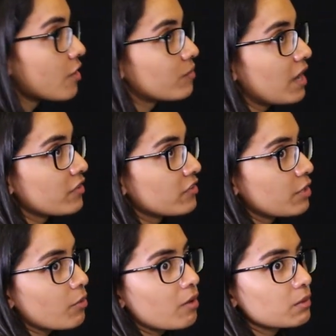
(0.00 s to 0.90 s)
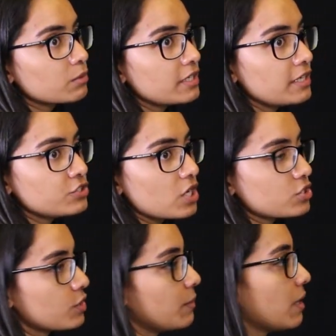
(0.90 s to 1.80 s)
Rather, they're probably
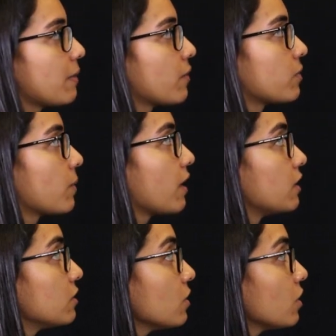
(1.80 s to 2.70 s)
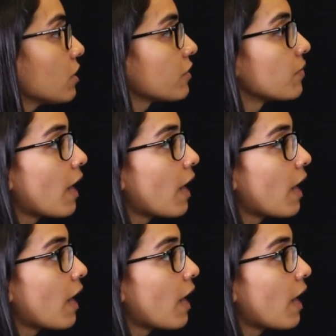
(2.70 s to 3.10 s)
judging me about the way I look,